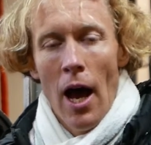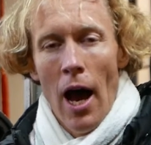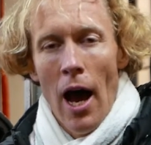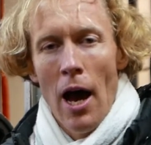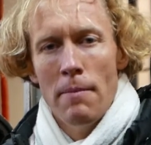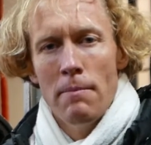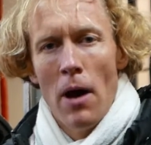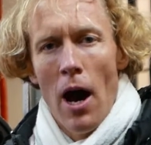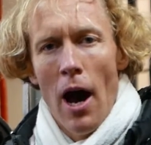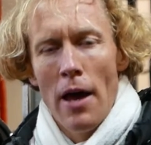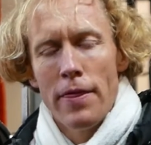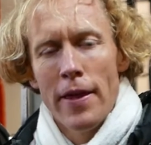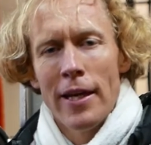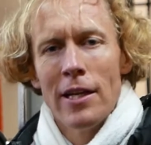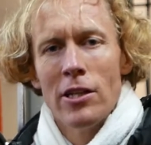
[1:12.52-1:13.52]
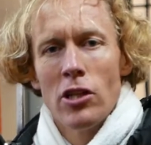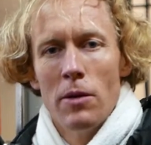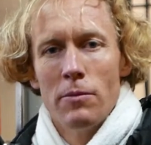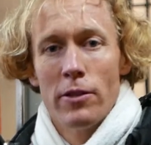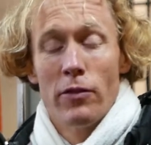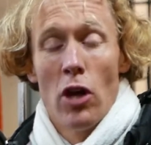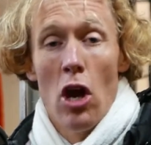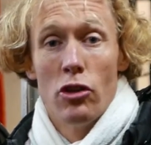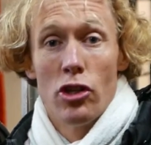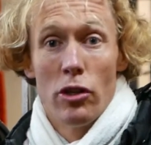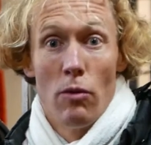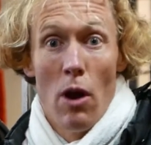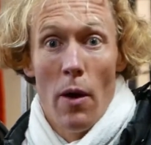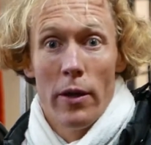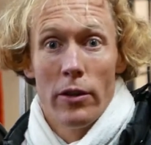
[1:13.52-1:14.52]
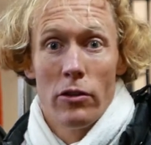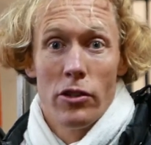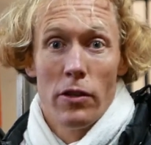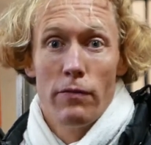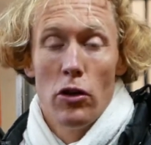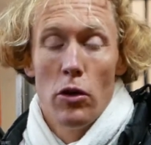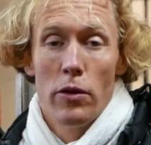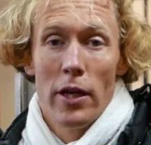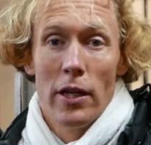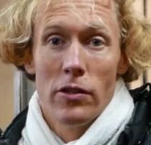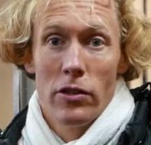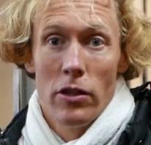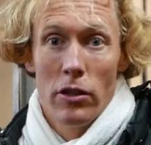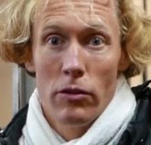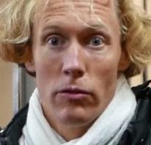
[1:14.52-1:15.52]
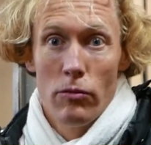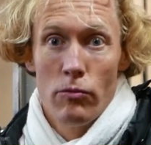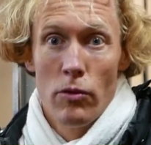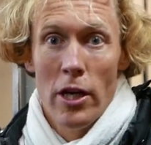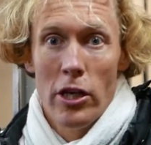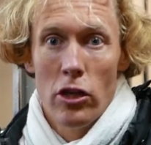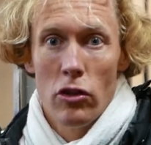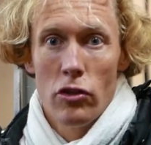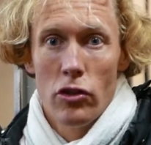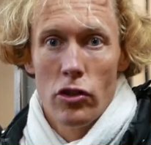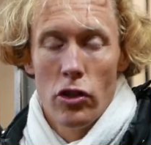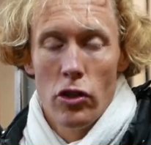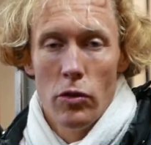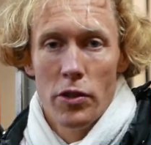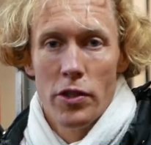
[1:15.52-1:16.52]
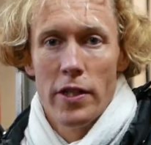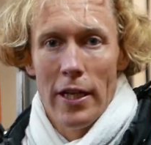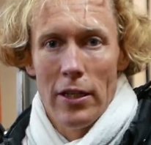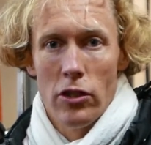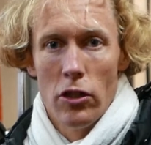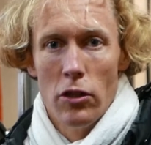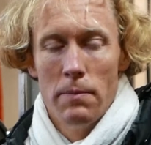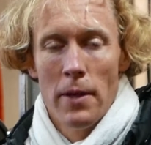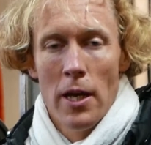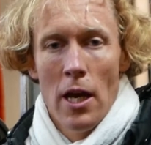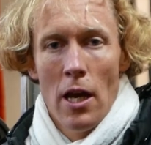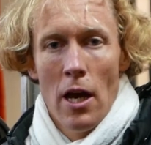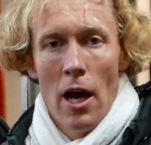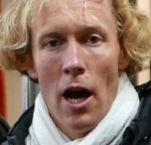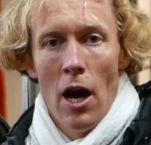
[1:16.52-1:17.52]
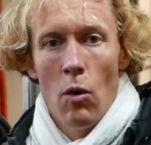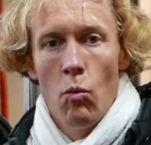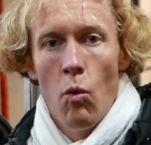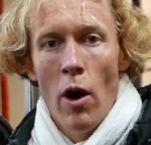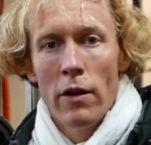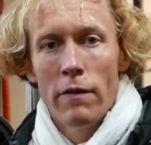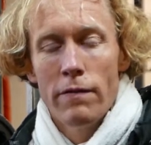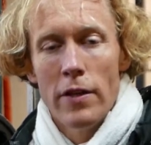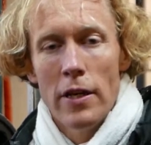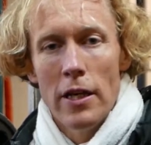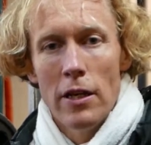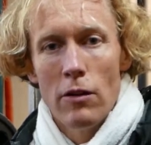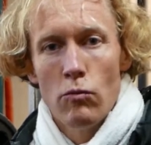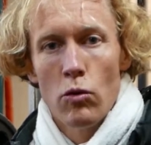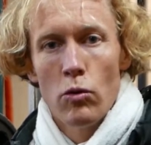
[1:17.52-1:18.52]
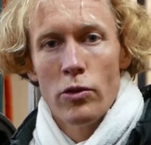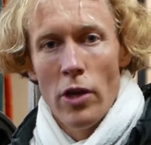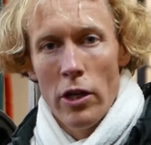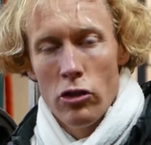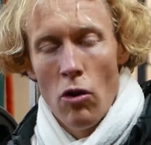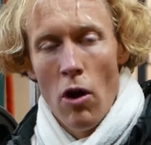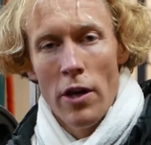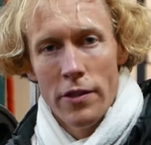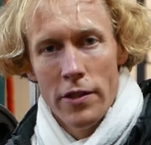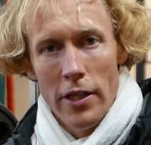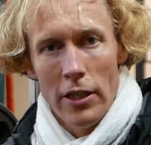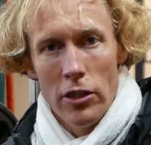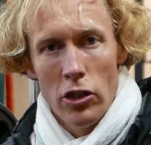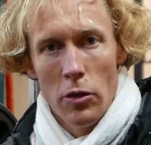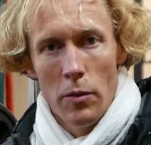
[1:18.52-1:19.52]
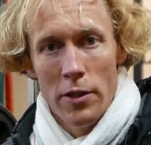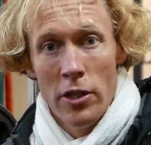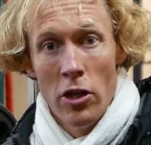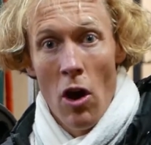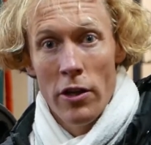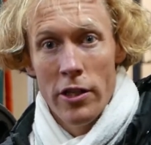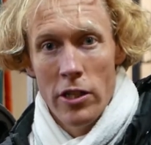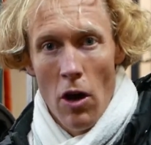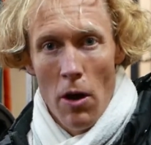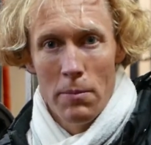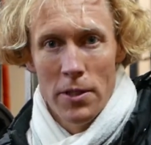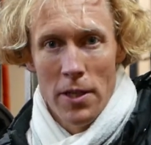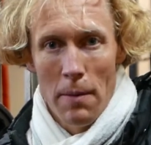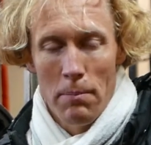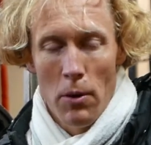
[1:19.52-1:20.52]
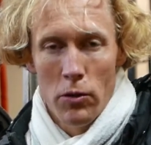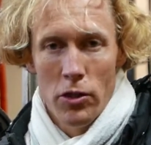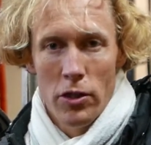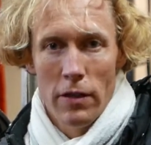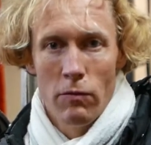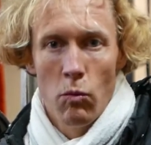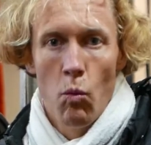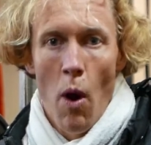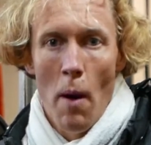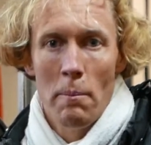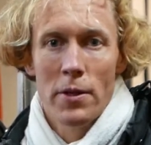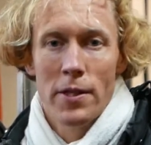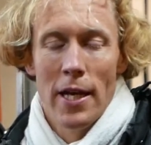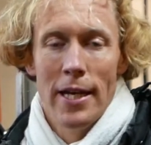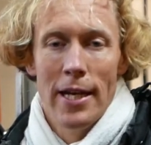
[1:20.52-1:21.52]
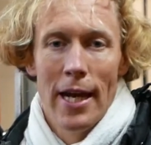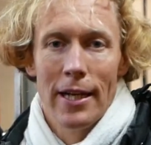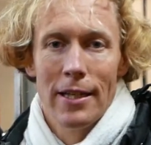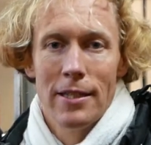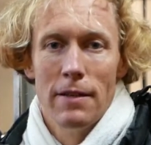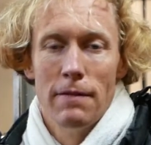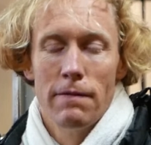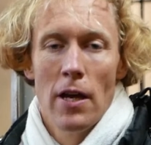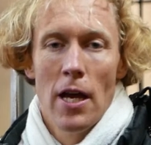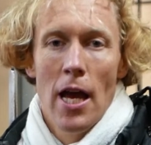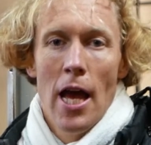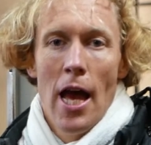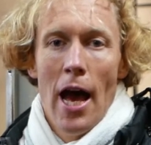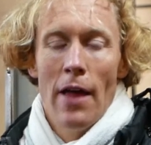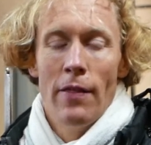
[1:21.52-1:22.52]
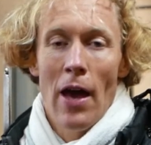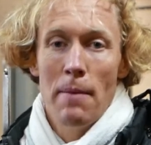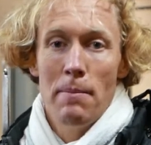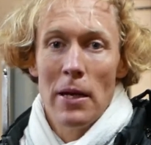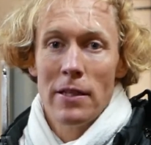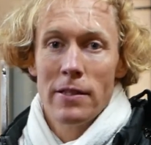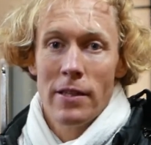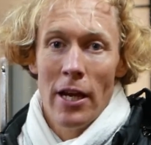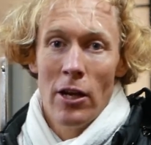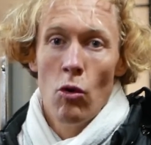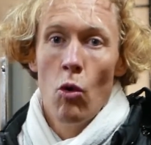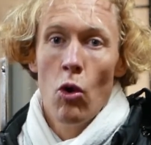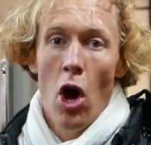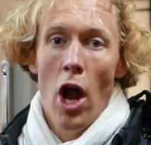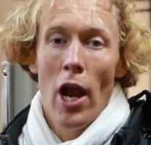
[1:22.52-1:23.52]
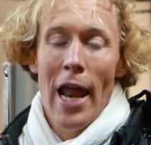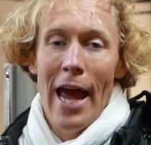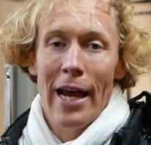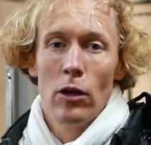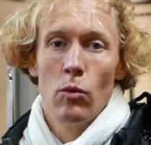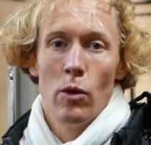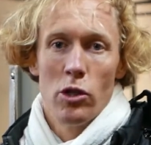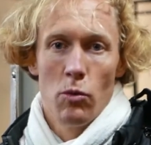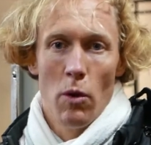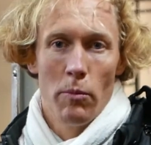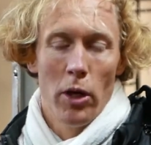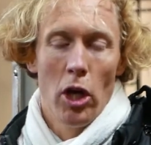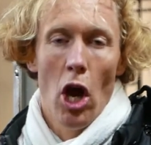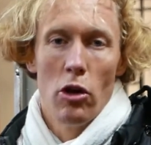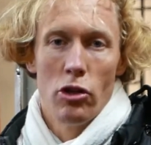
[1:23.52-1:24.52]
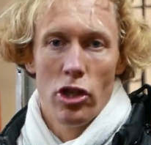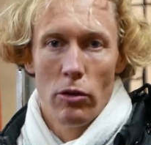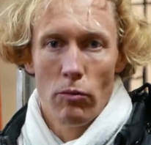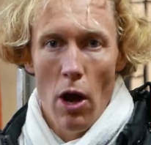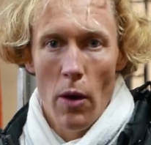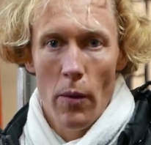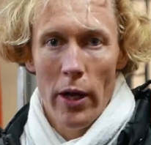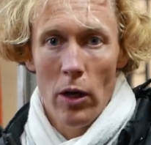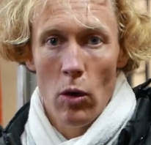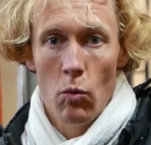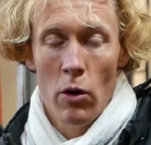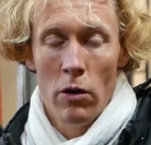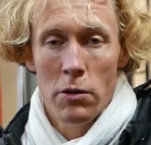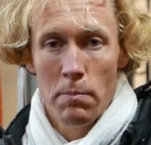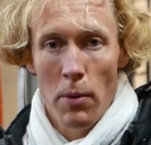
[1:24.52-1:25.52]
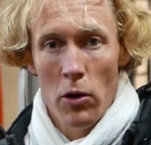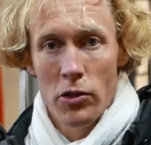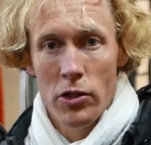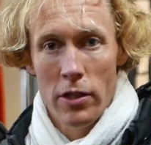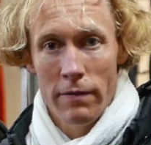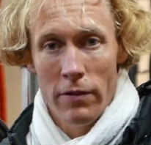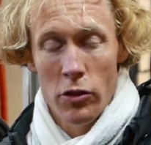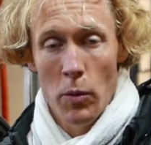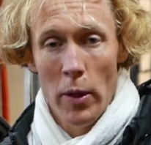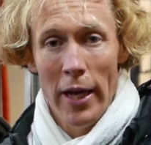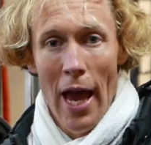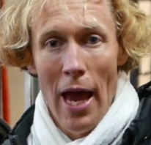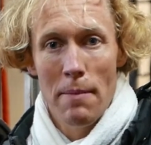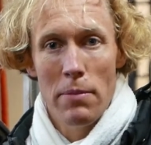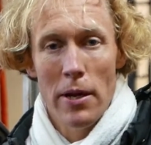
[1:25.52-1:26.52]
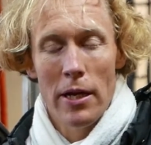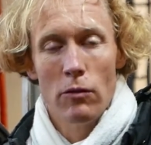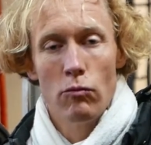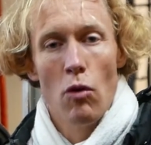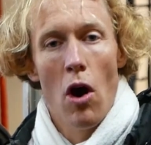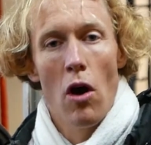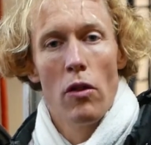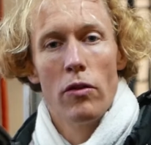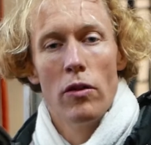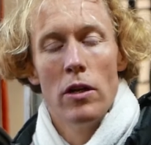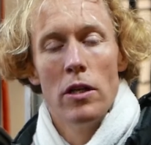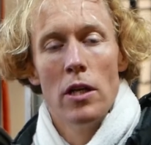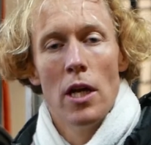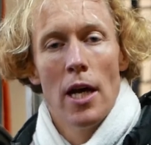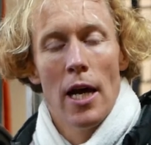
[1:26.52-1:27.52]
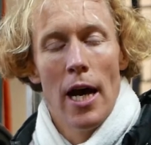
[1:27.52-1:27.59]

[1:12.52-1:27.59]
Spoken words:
I think in terms of coaching rowing, there's a few things that are really good to stick to. One of the rules I try and stick to is 99% positive, 1% negative. And that means that in all our language when we're coaching rowing, we're as positive as we can be, rather than